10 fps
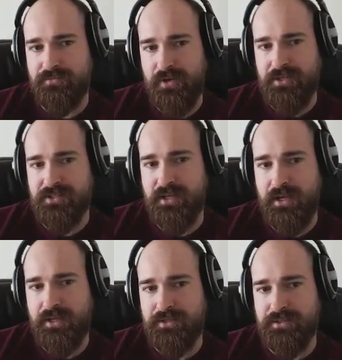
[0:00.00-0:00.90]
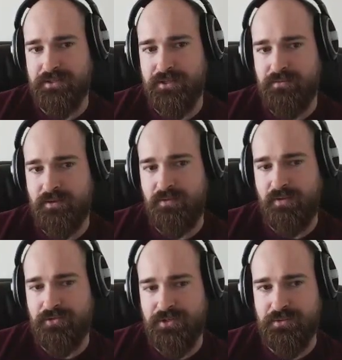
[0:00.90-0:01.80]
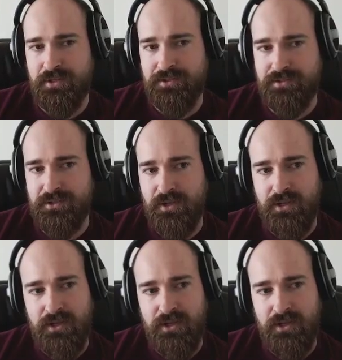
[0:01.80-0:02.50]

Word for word: France has 55 trust with us.